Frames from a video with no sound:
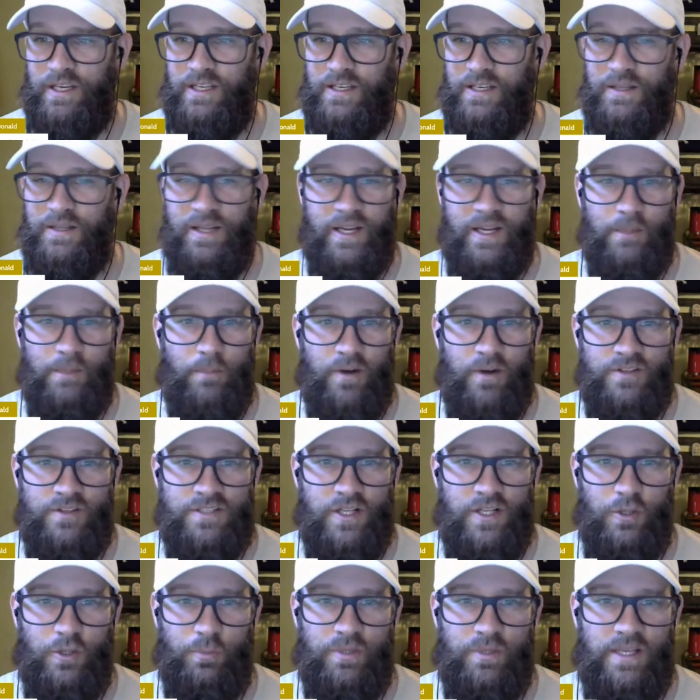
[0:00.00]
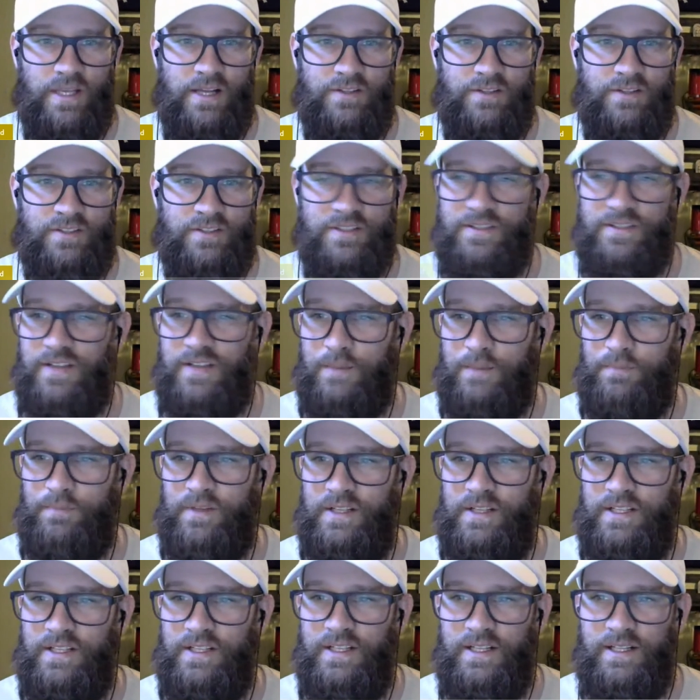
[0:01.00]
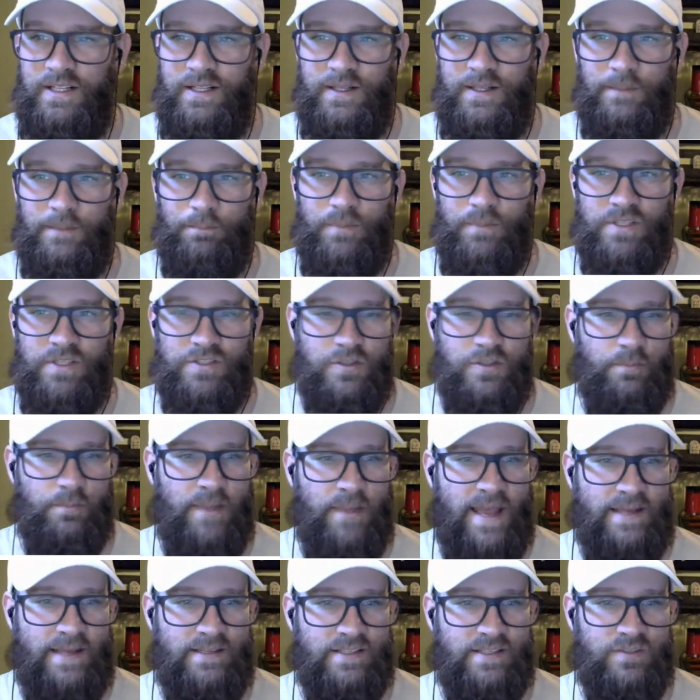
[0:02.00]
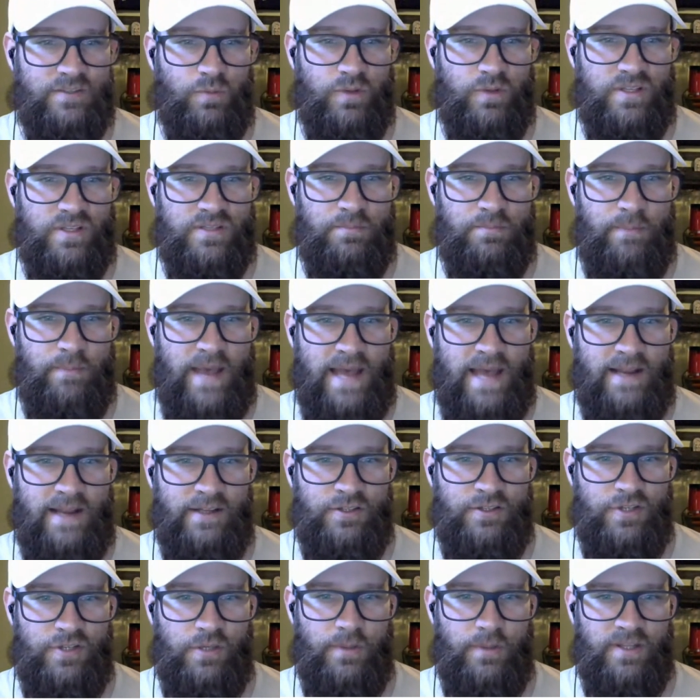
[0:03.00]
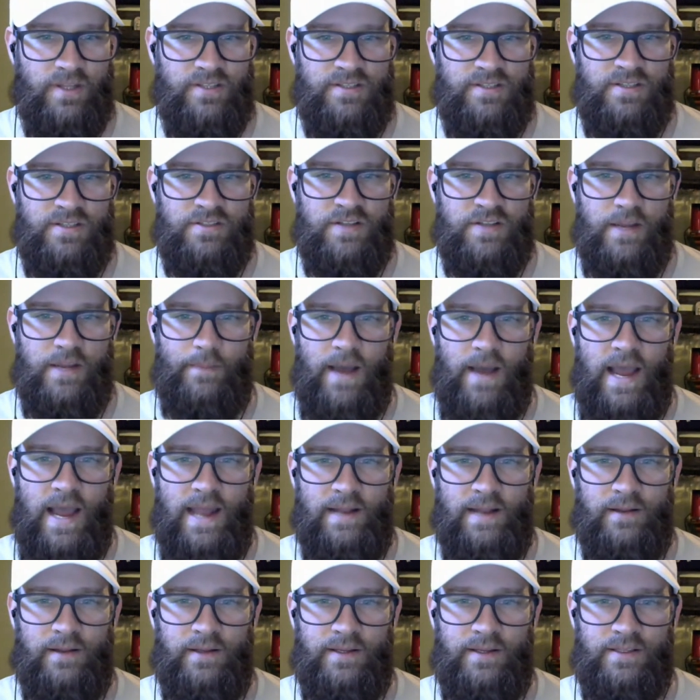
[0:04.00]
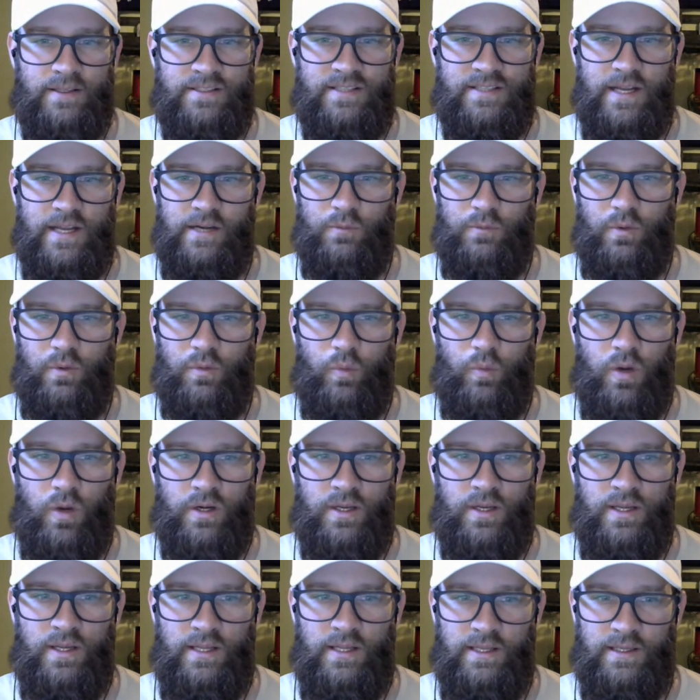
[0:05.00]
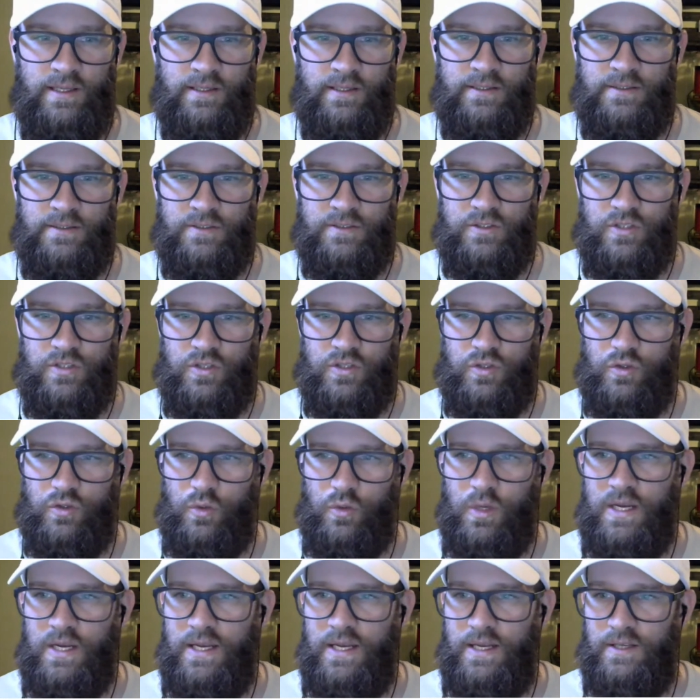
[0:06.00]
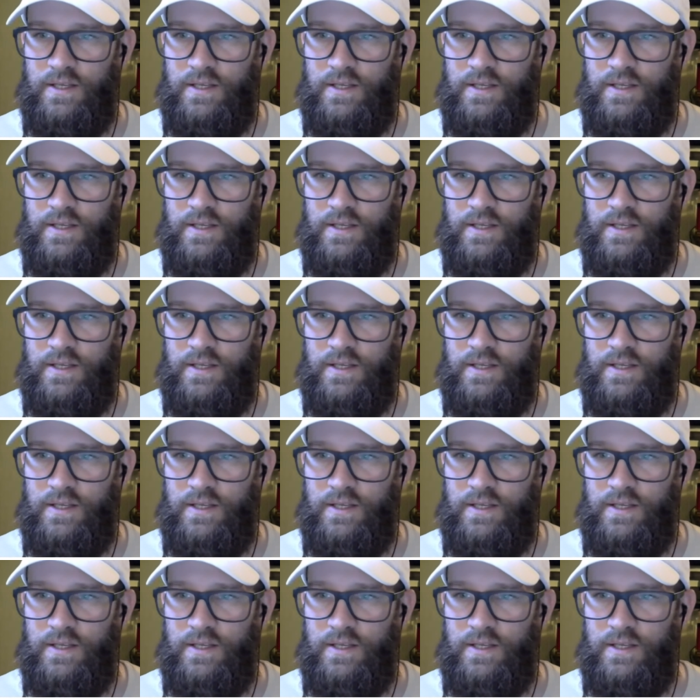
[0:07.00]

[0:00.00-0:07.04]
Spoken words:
in like a Marcelo Bielsa type. Mr. Mantis, with his bad energy about the decision, I'm highly excited with what he can do.